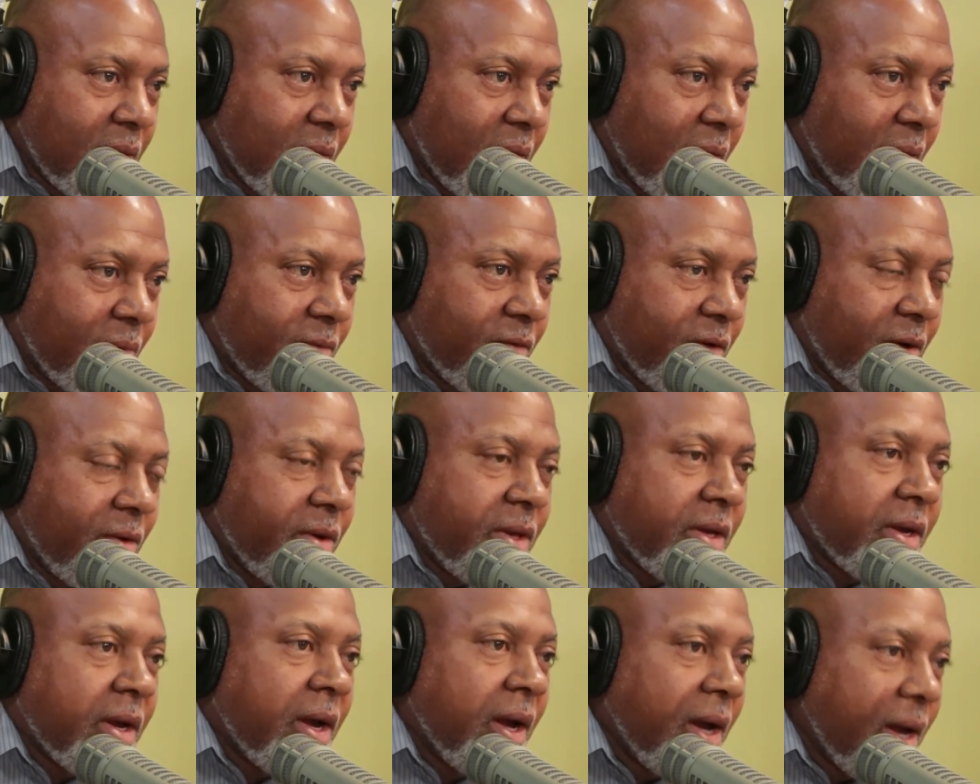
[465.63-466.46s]
and
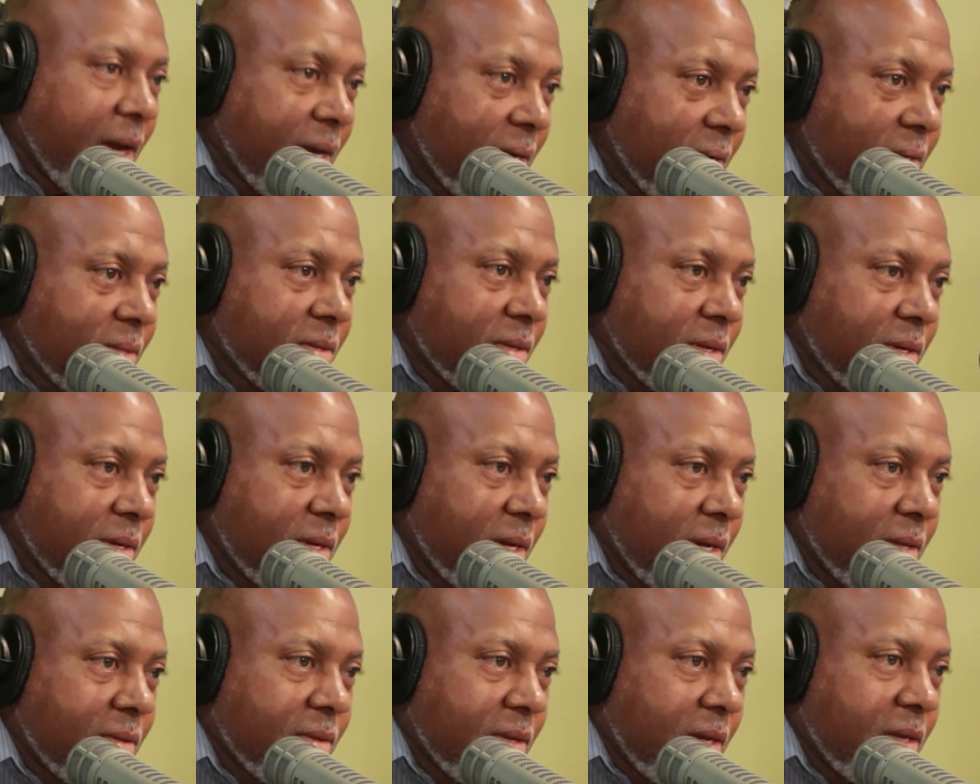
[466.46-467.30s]
very kind
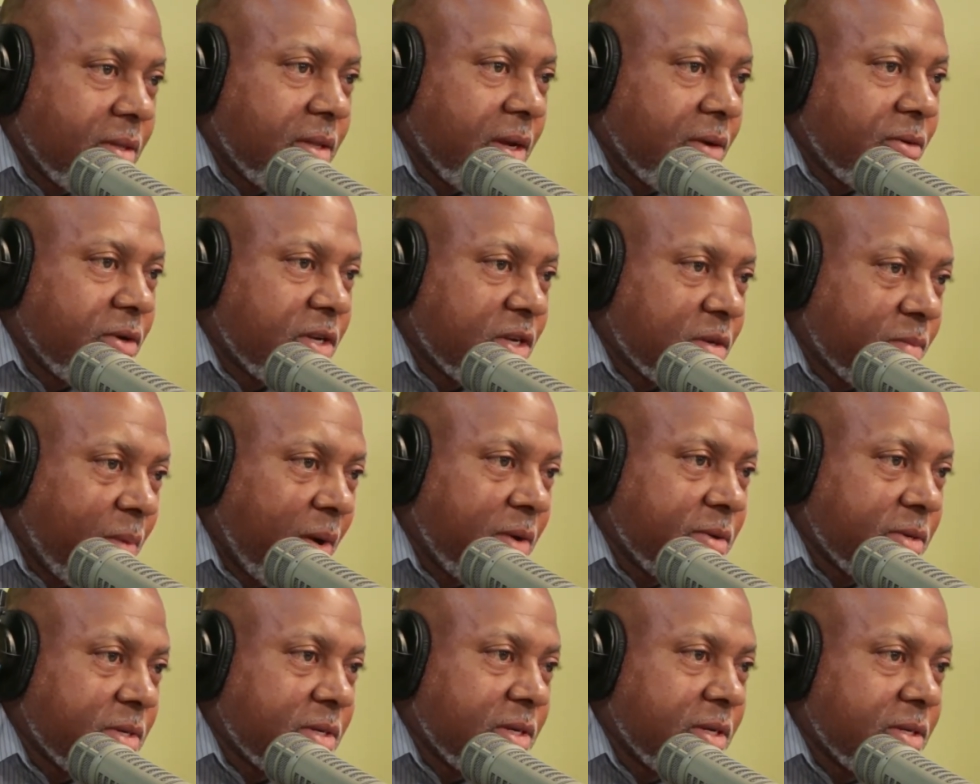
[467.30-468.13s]
in their
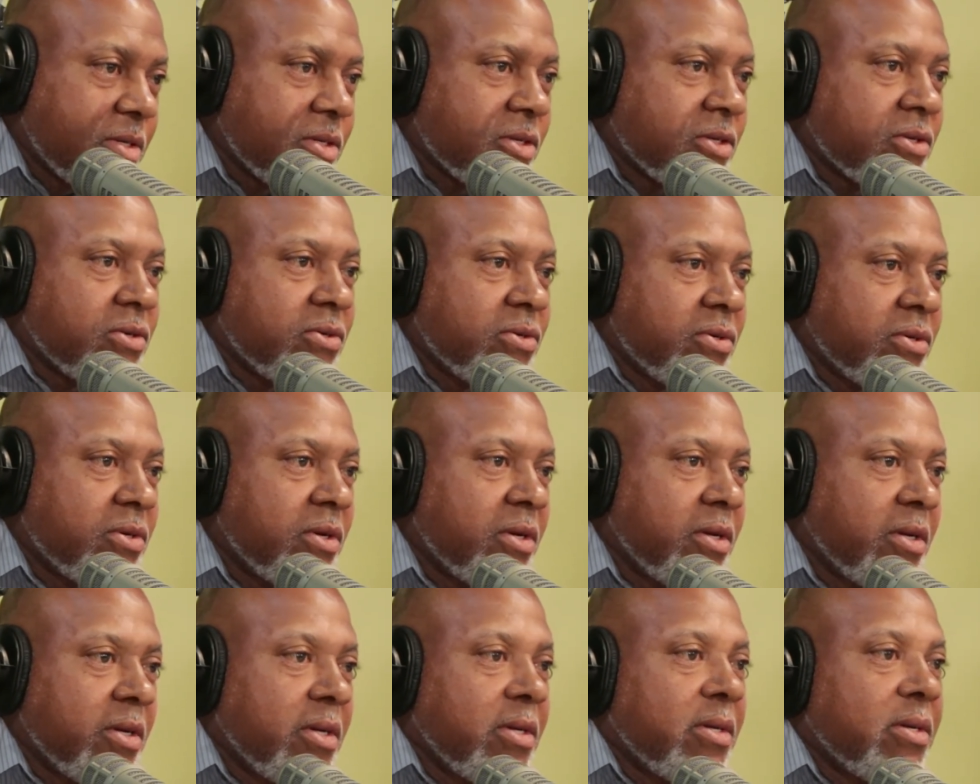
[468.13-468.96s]
responses to
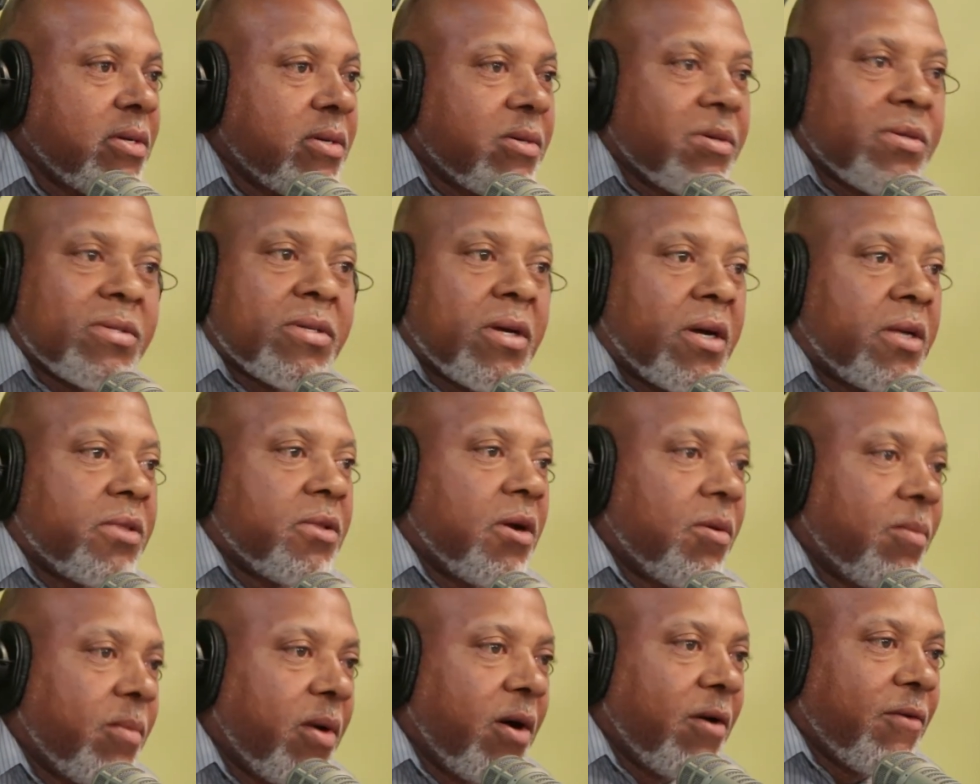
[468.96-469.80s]
a
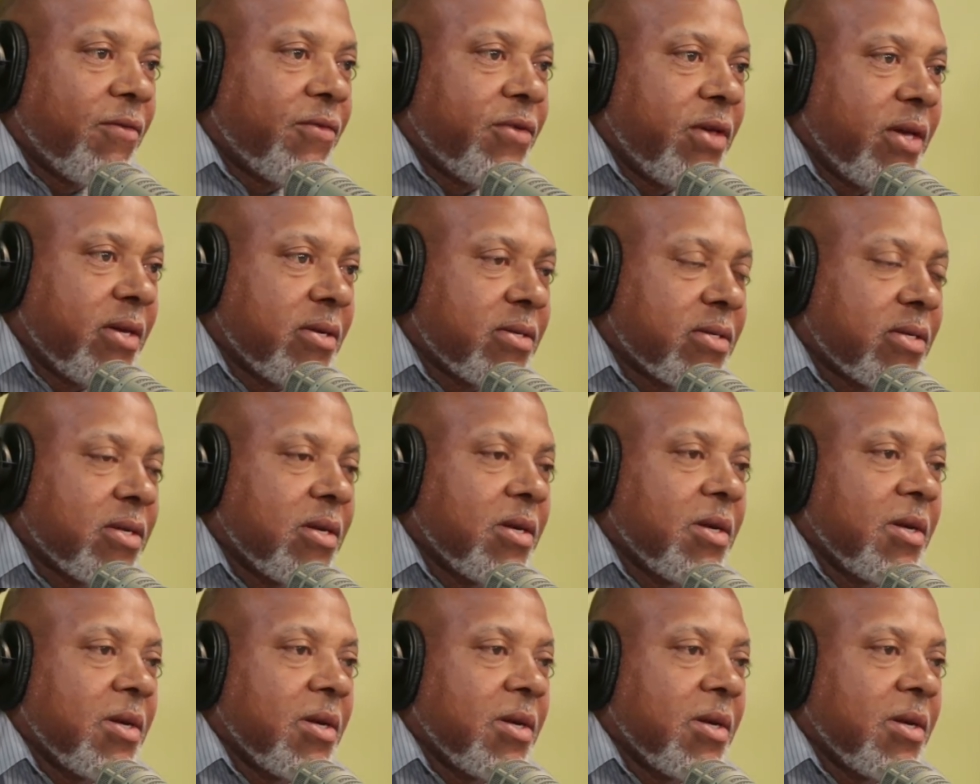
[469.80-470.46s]
number of things.